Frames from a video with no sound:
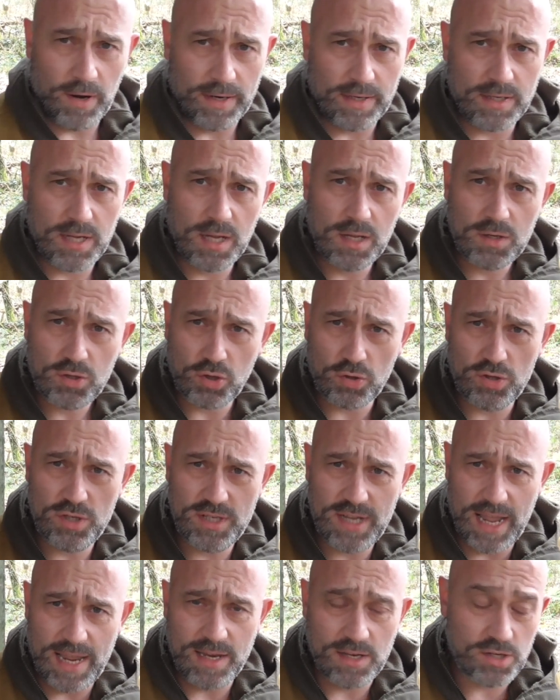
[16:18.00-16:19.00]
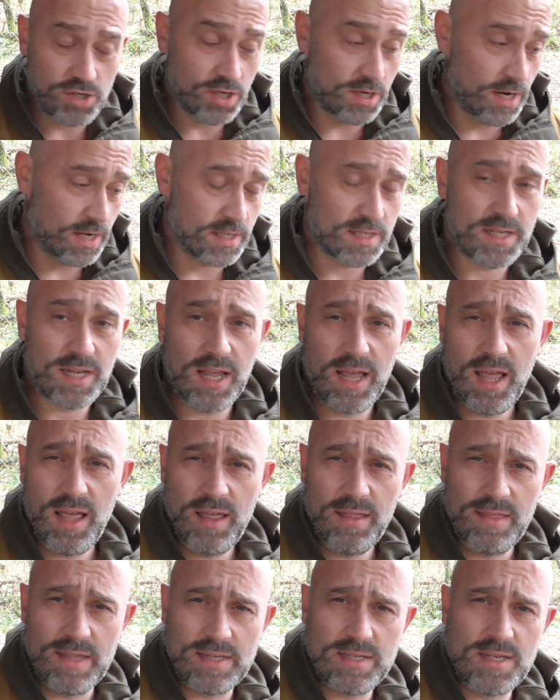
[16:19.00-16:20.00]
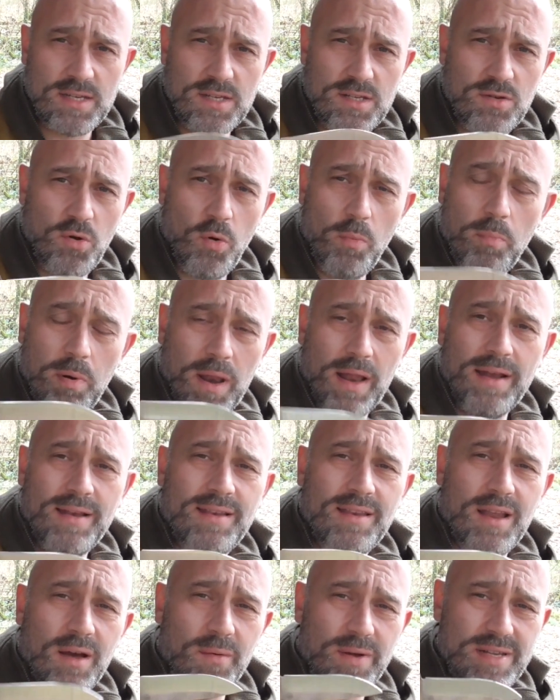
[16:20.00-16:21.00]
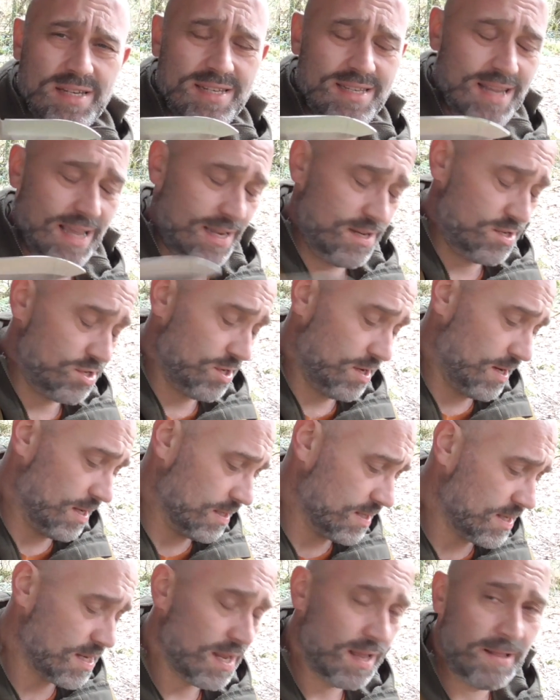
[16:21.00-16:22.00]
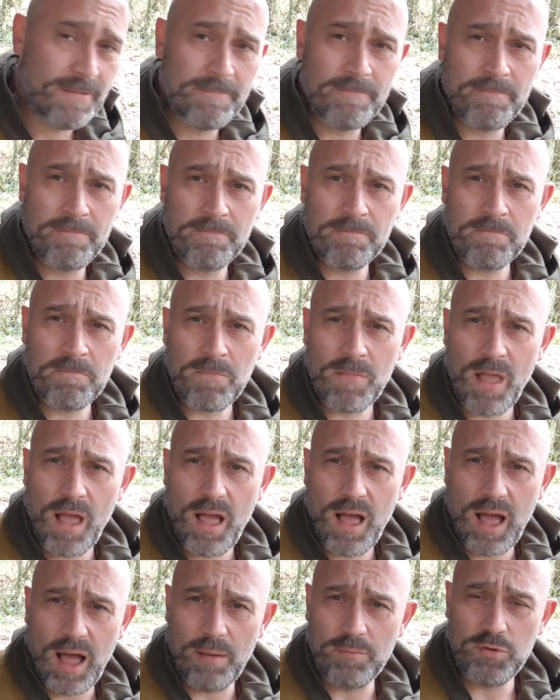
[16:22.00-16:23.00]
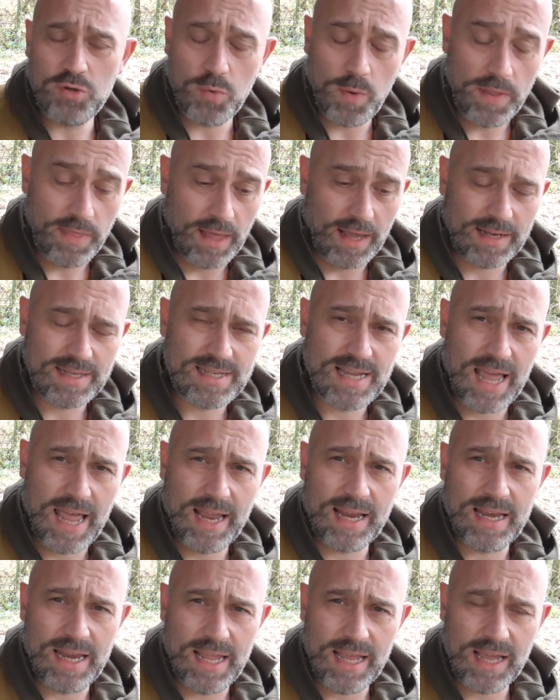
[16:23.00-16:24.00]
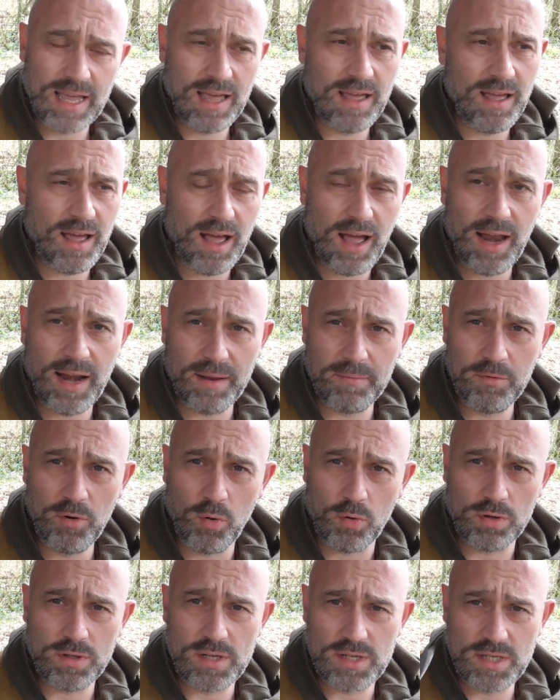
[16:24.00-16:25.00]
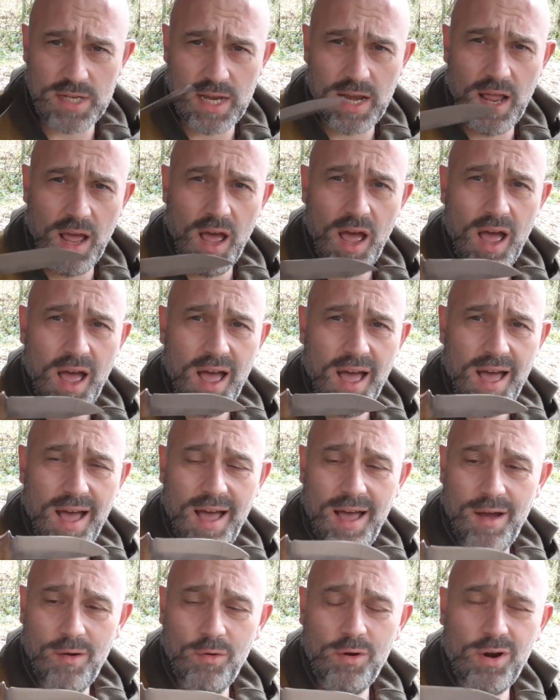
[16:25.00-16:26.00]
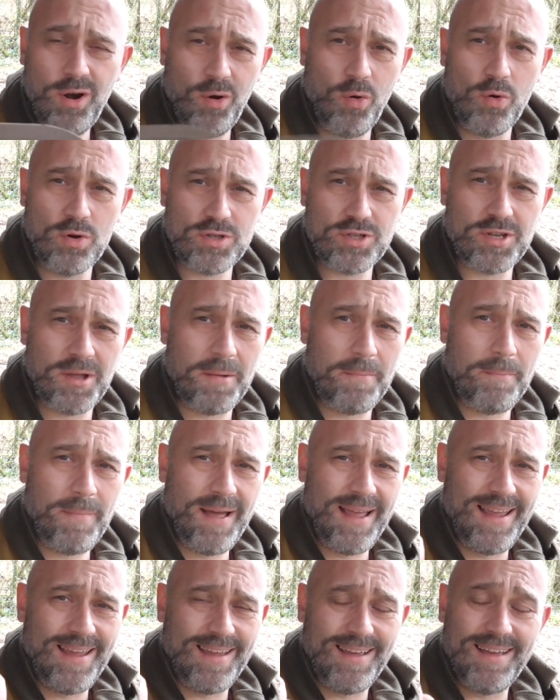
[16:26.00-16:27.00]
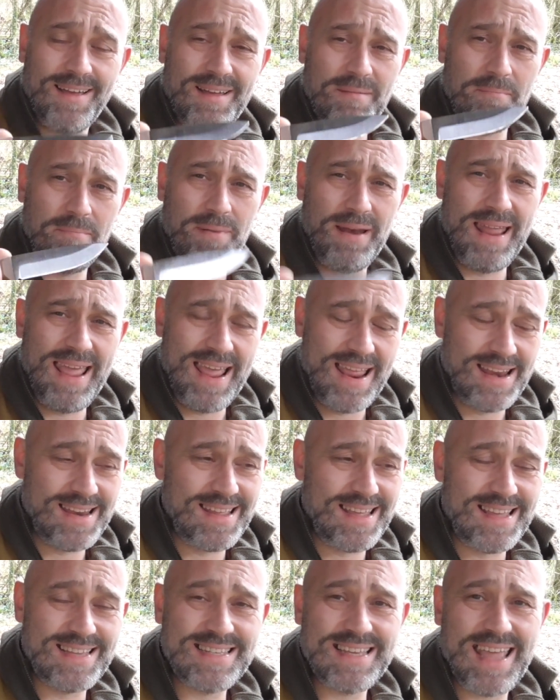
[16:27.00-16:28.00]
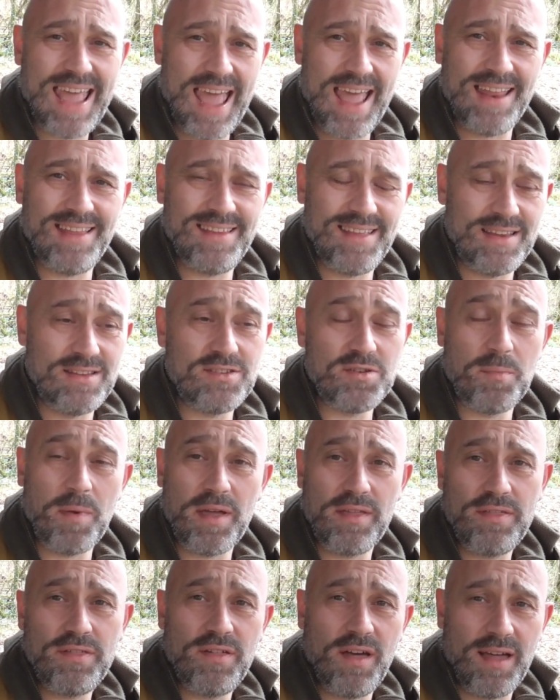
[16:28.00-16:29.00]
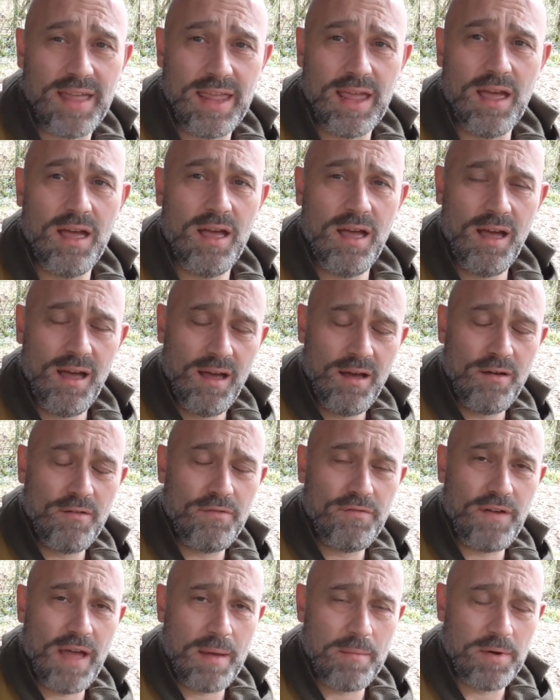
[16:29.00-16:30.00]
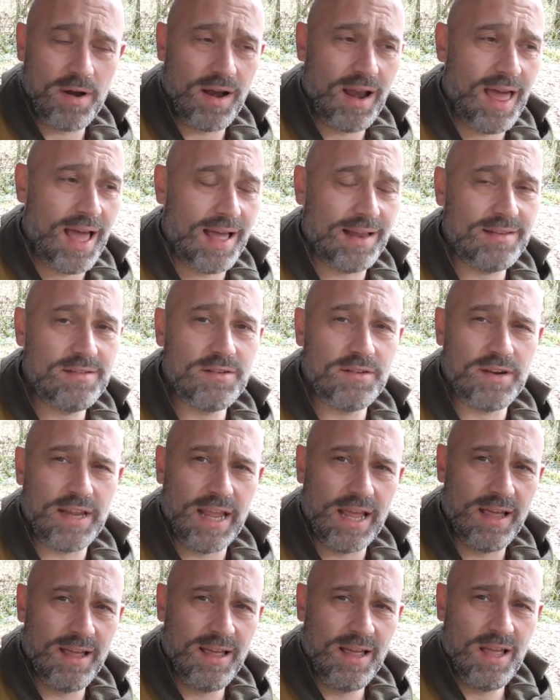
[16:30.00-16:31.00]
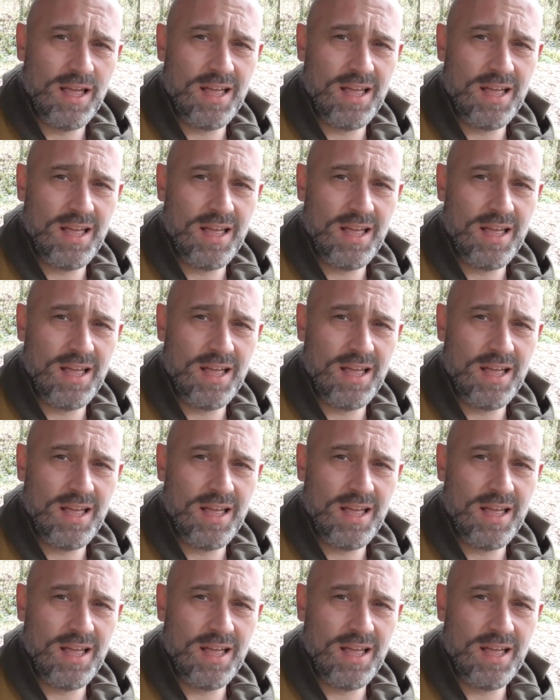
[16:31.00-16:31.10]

Right, so dangerous. This is so blunt now, it's dangerous. I'm doing that technique, and I'm noticing how close my blade is getting to my thigh, femoral artery.